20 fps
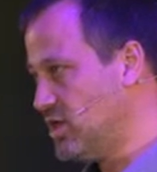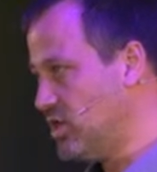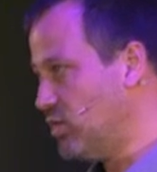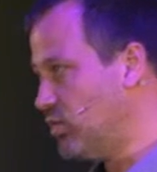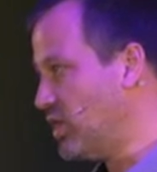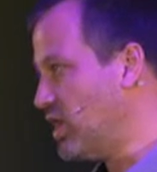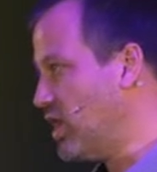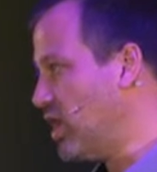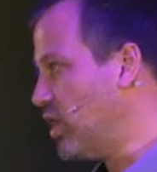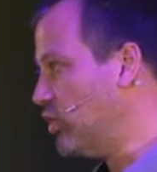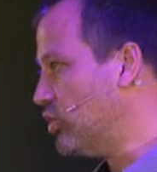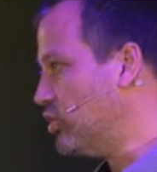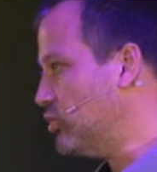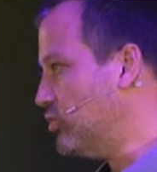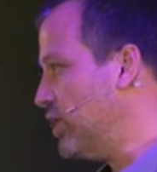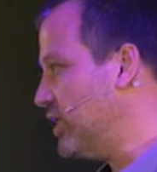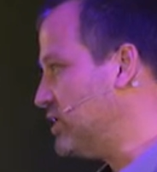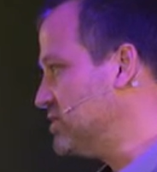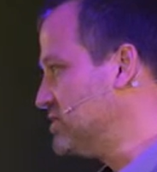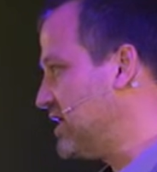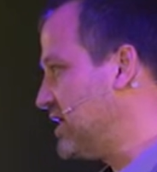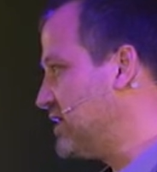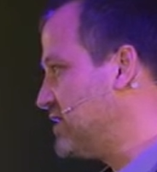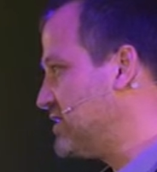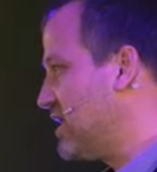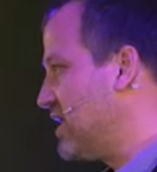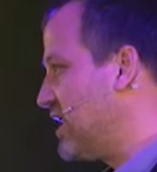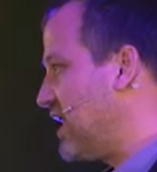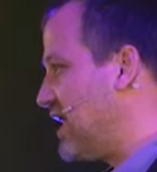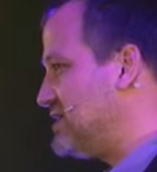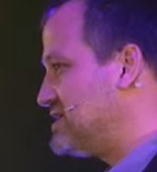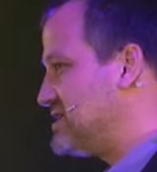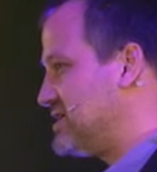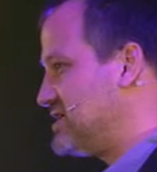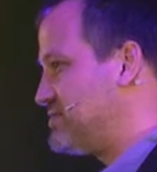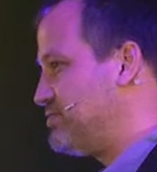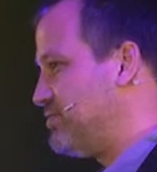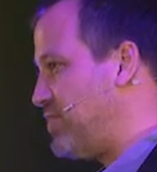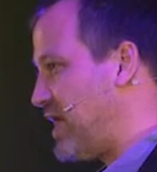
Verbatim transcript: We are all building the latest,